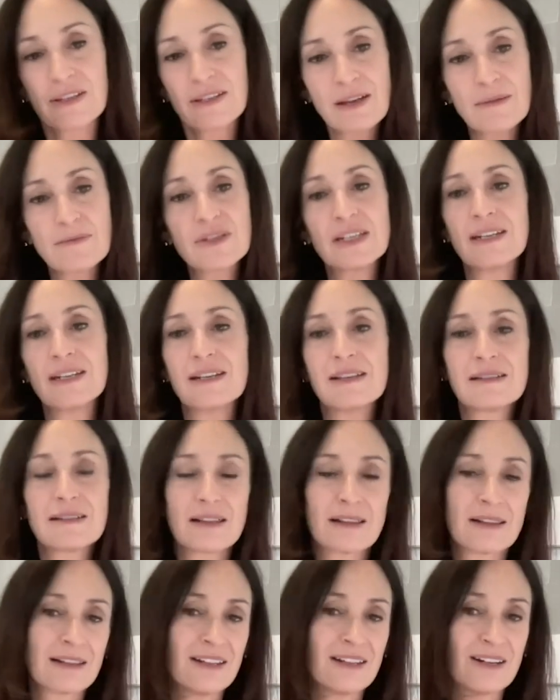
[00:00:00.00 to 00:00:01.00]
the subsidies.
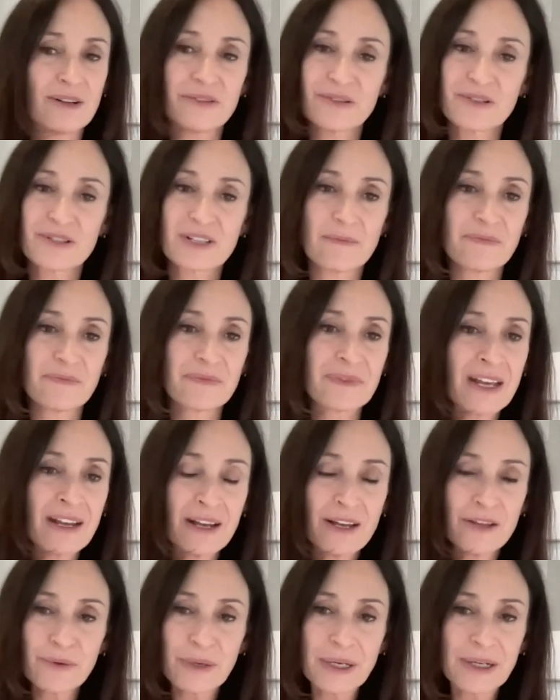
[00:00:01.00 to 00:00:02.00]
And, you know, there's some
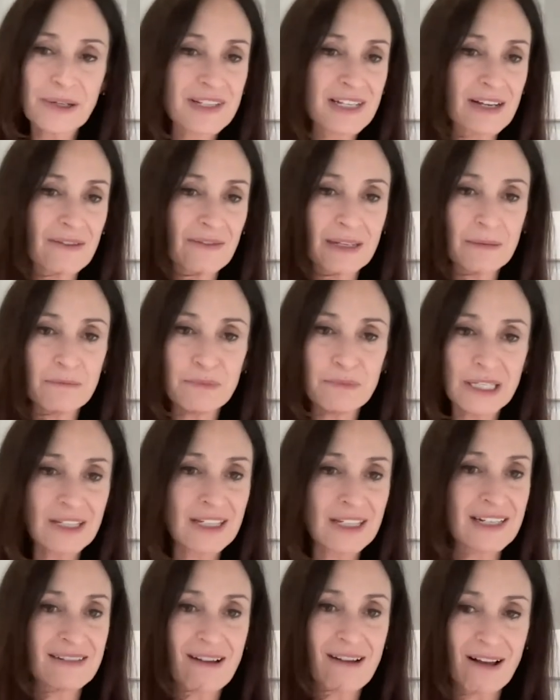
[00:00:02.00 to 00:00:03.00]
three hundred seventy
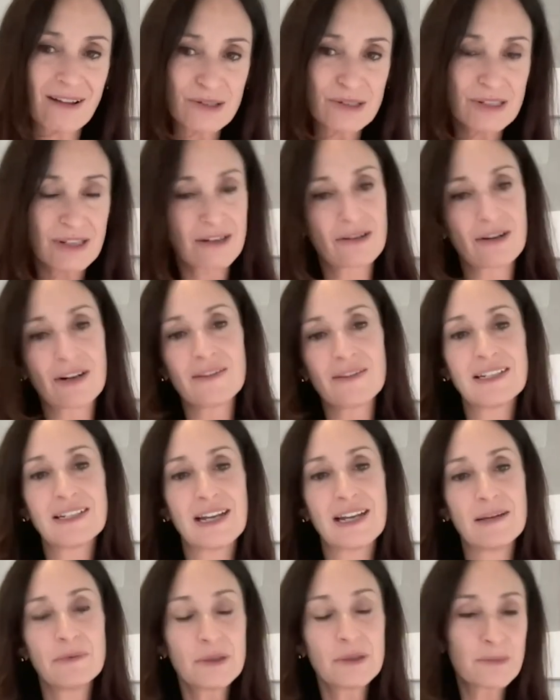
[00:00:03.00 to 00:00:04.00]
billion dollars that are on the
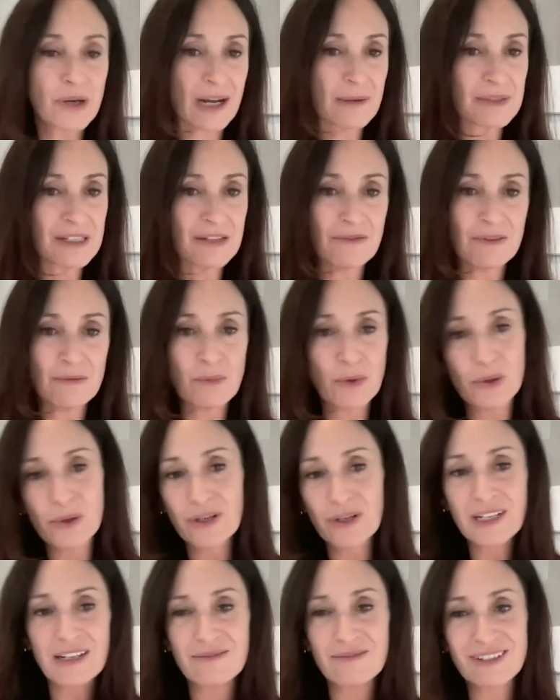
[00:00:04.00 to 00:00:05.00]
table, perhaps even
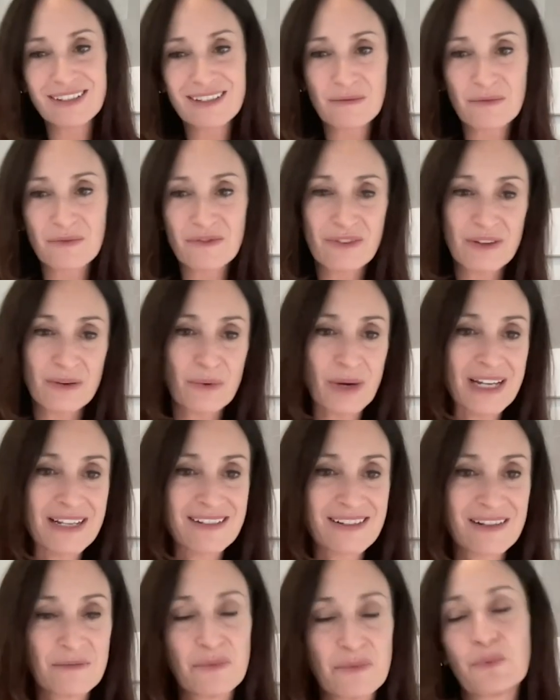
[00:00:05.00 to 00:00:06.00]
more, given some of the
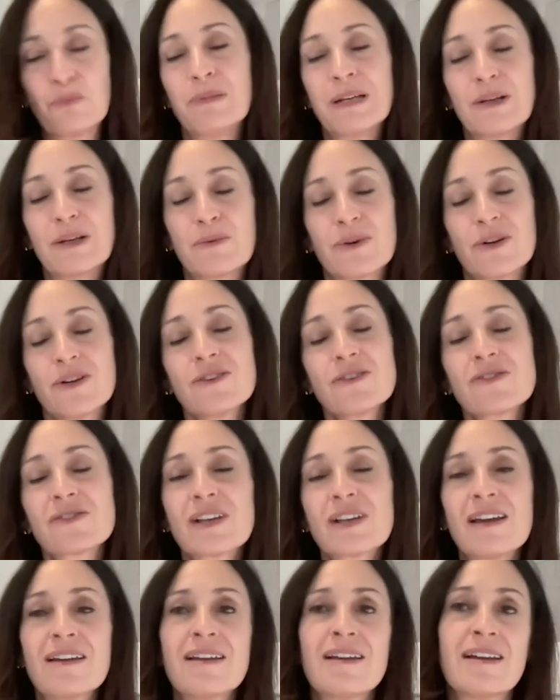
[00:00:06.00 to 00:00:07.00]
ways the bill works,
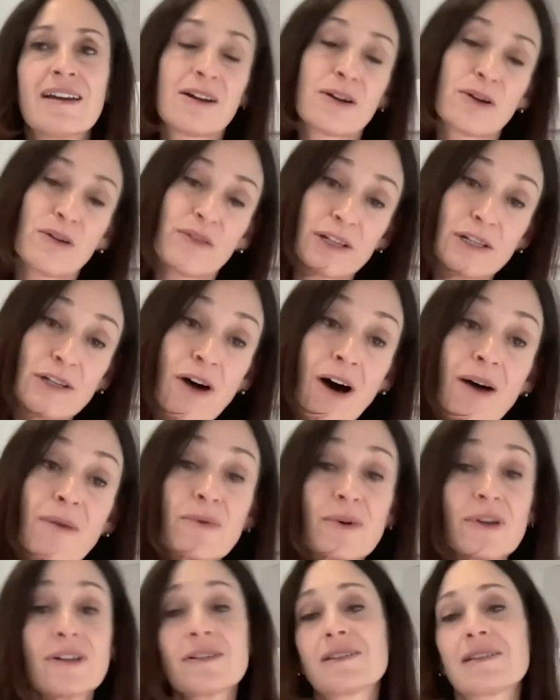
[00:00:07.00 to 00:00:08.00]
or the law
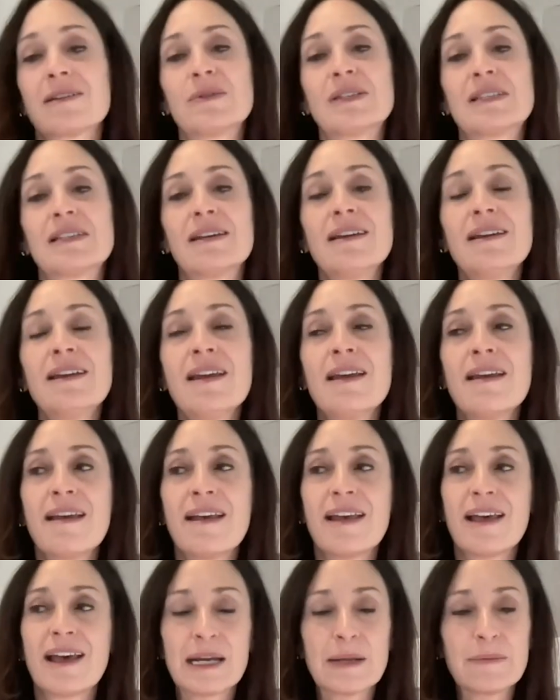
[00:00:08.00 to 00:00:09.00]
works, I would say.
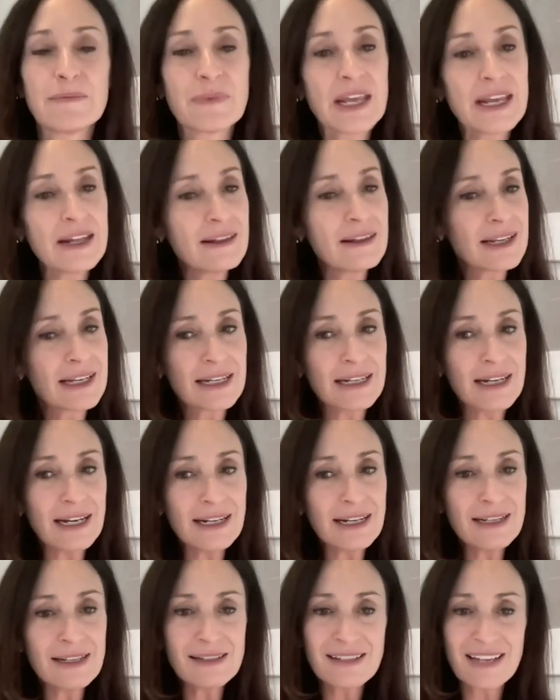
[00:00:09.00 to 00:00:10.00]
Um, and the
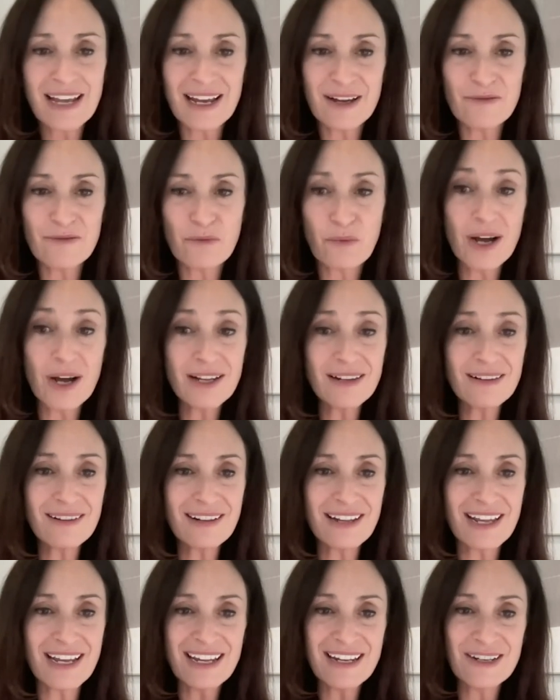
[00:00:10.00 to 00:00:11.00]
Canadians have, one,
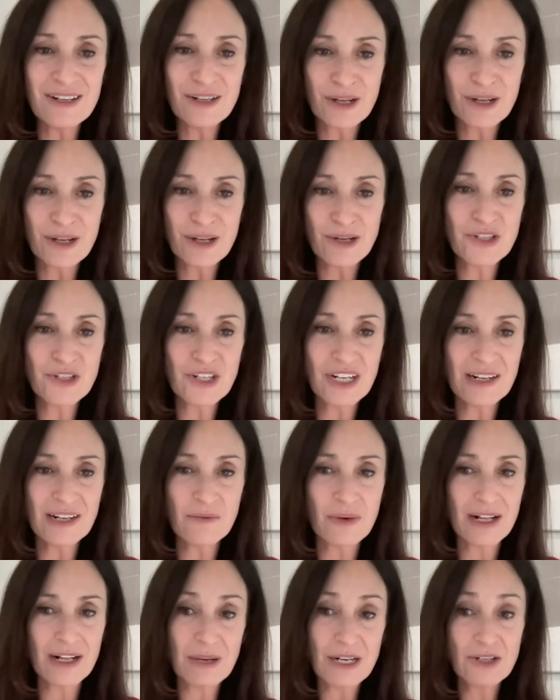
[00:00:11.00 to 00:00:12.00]
they negotiated
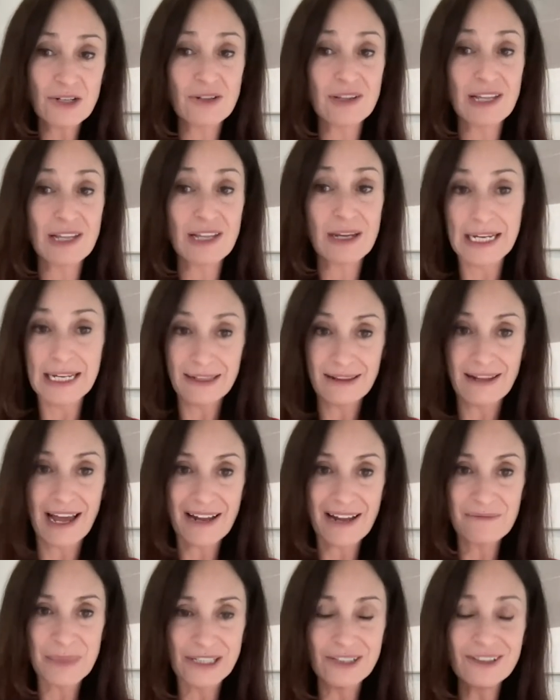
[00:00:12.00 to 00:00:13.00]
well to make sure they were in
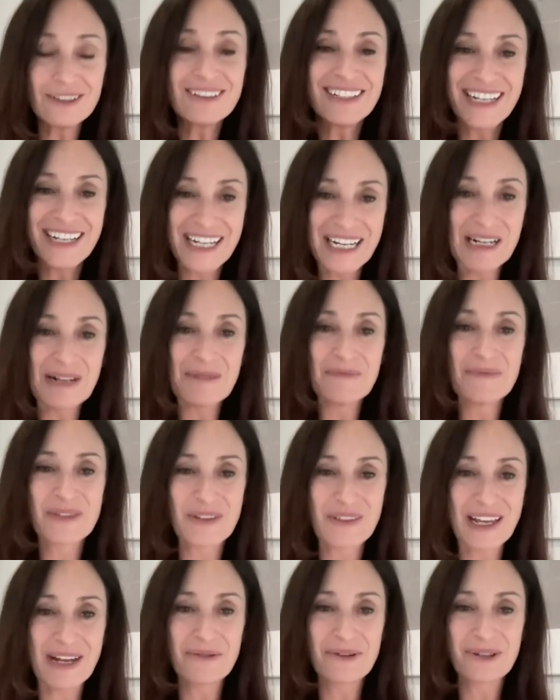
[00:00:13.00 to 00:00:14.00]
that bill. Um,
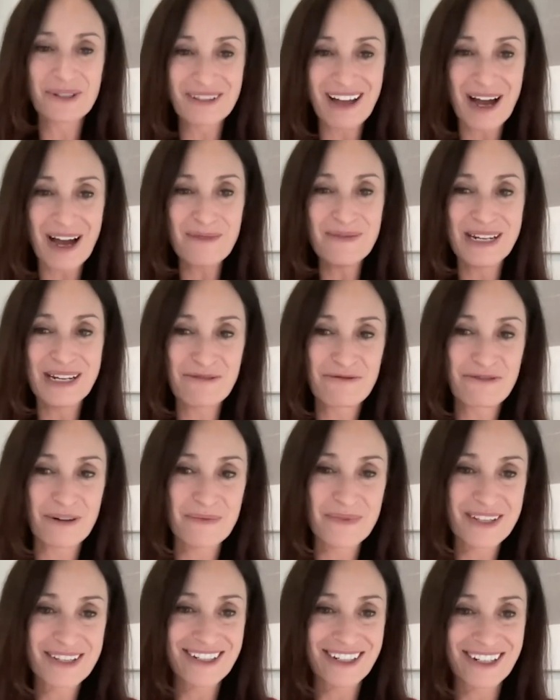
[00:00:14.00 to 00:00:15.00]
so they were lobbying
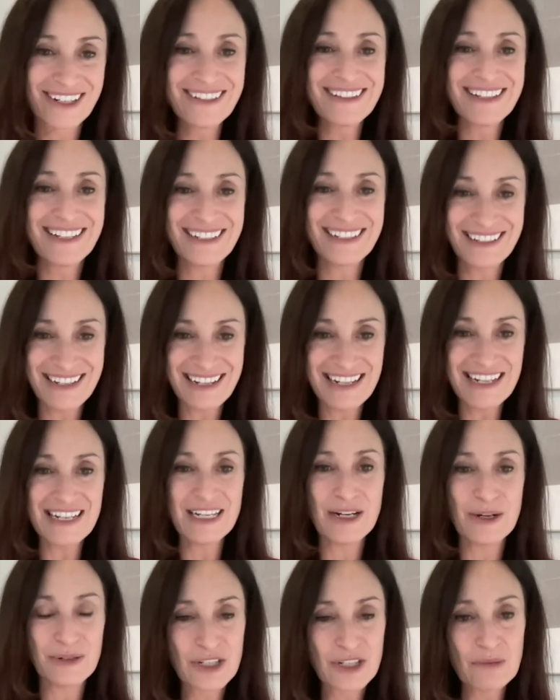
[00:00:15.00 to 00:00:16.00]
from the start that,
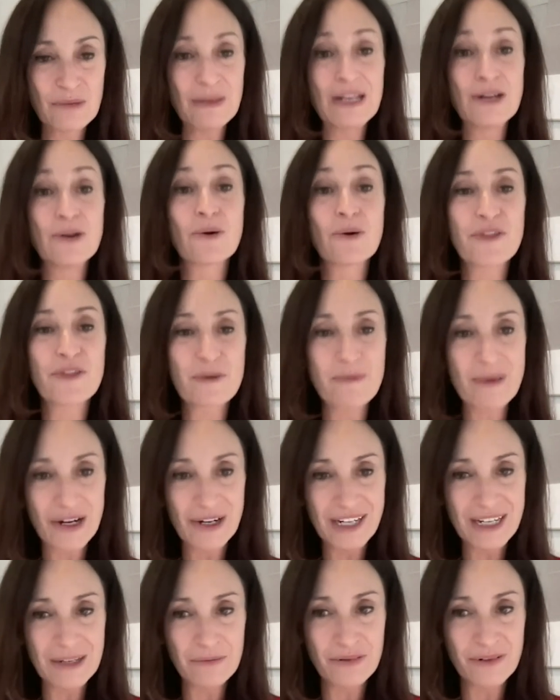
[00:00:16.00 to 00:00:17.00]
you know, it should be a North
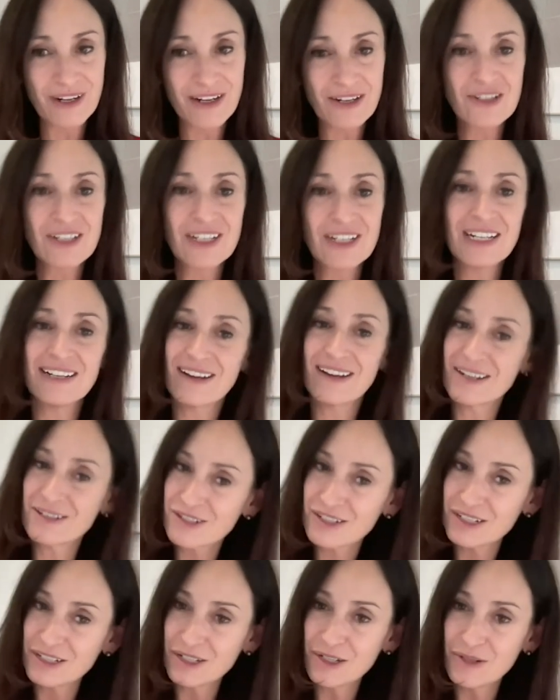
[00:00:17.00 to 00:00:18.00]
American production and not
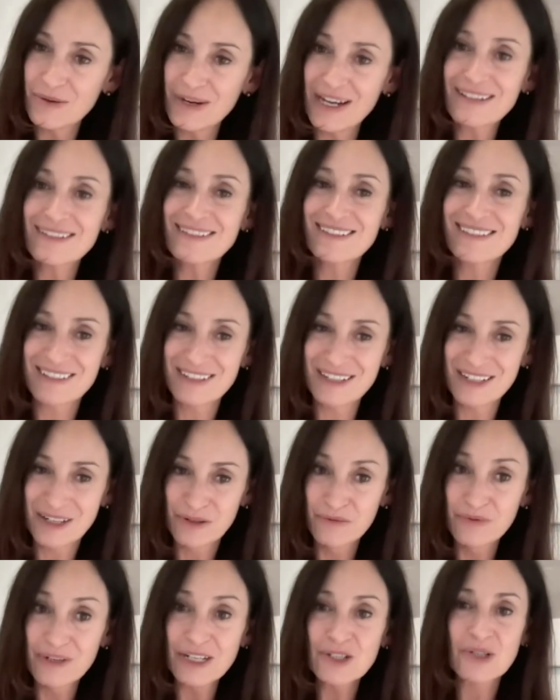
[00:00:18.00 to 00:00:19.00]
just a U S, you
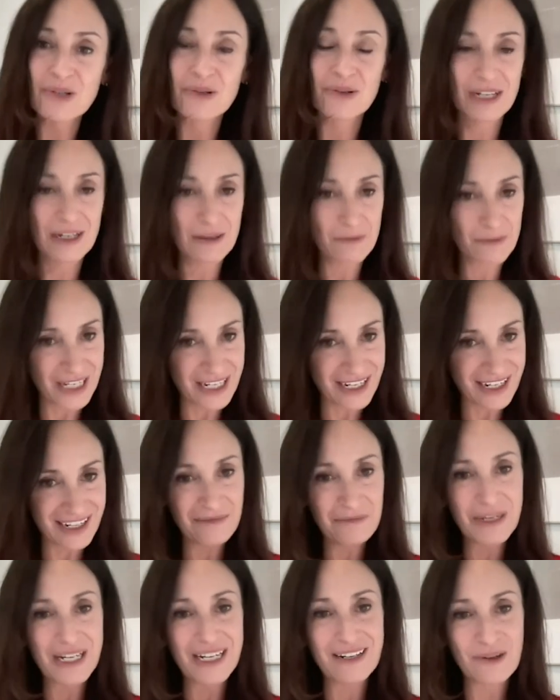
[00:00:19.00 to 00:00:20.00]
know, reshoring, but
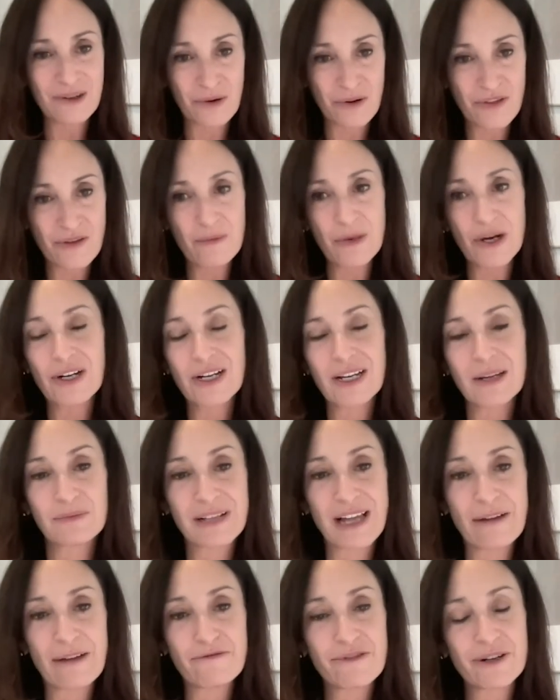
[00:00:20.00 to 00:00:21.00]
a, but a North American
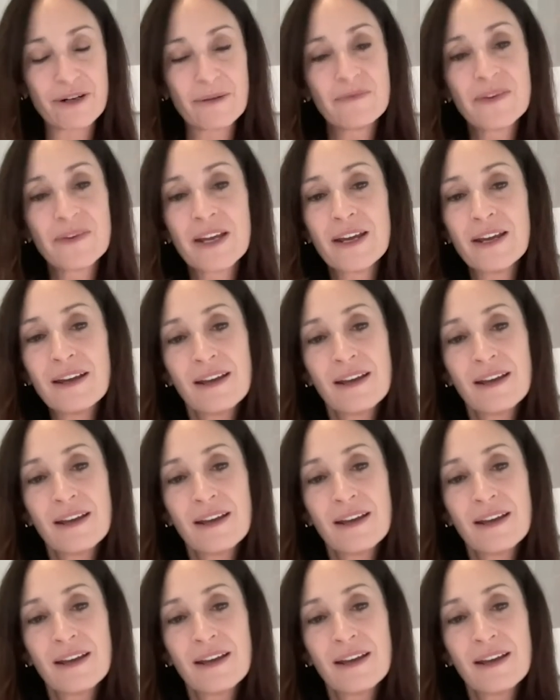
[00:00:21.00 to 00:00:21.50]
platform.